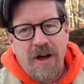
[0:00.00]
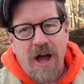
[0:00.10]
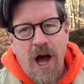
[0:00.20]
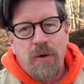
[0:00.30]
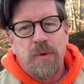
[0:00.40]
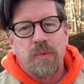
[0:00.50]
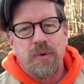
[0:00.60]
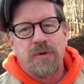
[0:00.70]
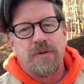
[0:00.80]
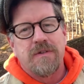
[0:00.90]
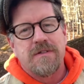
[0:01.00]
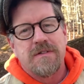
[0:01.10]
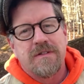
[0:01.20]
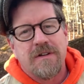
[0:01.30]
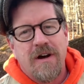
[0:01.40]
Our words
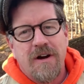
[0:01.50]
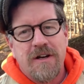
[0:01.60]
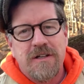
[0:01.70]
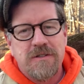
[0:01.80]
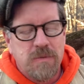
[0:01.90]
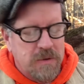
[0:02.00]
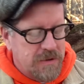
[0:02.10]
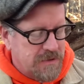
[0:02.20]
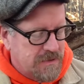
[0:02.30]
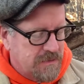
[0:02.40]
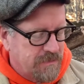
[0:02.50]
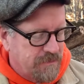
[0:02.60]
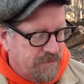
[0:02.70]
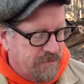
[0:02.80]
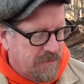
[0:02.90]
are his words.
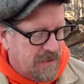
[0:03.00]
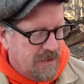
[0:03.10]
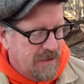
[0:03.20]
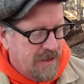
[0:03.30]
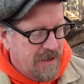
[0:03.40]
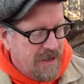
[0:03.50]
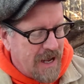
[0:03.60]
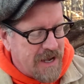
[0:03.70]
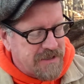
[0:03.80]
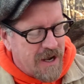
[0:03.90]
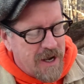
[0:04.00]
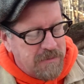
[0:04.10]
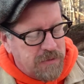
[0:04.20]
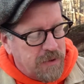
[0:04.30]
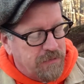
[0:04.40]
At
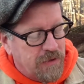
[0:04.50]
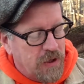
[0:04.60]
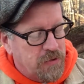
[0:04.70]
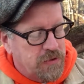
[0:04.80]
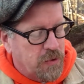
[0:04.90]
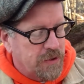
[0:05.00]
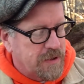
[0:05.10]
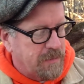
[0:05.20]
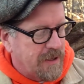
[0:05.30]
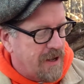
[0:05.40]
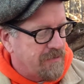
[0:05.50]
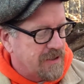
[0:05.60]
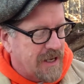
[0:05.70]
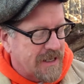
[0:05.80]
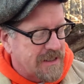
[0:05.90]
times we flow toward the beloved
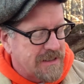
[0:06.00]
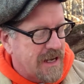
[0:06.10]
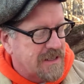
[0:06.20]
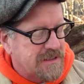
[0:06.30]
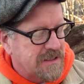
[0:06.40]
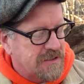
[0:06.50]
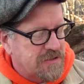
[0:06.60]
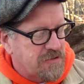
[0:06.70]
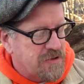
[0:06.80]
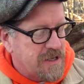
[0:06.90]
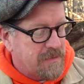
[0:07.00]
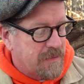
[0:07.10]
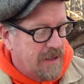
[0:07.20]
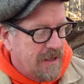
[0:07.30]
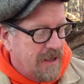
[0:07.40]
like a dancing stream.
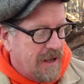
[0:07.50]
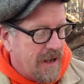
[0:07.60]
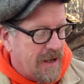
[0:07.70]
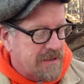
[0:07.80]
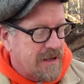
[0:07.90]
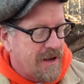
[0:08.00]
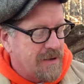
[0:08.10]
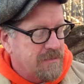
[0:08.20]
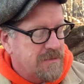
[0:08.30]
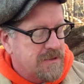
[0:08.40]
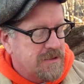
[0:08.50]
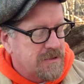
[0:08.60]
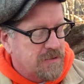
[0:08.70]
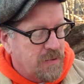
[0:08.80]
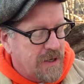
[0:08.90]
At
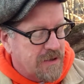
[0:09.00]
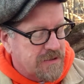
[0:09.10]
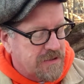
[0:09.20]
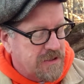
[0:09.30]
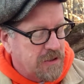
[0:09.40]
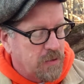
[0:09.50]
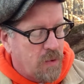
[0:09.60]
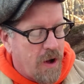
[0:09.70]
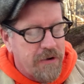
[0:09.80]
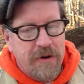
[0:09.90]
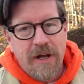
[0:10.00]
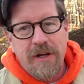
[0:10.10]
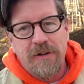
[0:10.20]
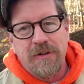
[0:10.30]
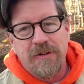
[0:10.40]
times we are still water
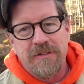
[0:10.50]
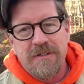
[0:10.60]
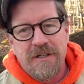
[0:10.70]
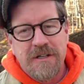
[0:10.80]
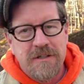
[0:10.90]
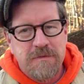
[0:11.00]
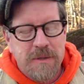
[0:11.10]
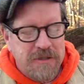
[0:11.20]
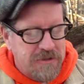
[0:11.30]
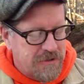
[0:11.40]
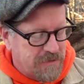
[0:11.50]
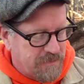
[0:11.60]
held in his pitcher.